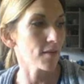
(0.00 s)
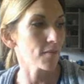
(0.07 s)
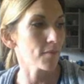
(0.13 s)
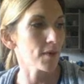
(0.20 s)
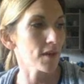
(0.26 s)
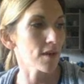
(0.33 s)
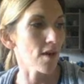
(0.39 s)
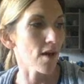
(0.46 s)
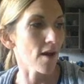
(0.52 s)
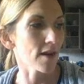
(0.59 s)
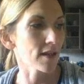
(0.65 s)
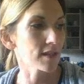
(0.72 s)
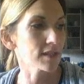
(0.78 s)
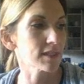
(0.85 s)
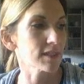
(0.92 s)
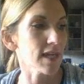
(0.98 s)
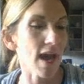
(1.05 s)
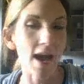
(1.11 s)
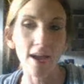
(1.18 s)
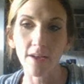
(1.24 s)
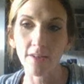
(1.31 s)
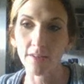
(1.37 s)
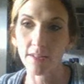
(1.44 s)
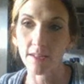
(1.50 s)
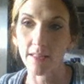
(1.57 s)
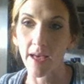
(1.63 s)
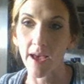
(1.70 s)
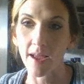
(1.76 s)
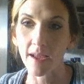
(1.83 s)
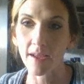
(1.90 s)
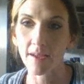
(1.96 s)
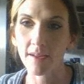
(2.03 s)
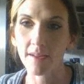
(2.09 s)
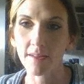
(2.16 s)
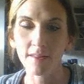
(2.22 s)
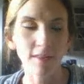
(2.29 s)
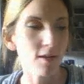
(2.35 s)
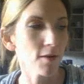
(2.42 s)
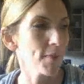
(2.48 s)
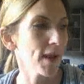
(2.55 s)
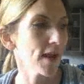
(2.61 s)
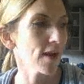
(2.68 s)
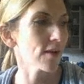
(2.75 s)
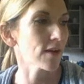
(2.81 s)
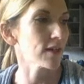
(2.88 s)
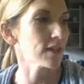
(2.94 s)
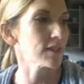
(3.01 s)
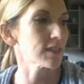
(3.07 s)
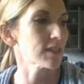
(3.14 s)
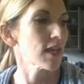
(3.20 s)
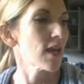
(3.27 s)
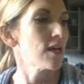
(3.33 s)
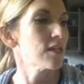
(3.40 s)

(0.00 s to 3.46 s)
but not exactly like, their parents.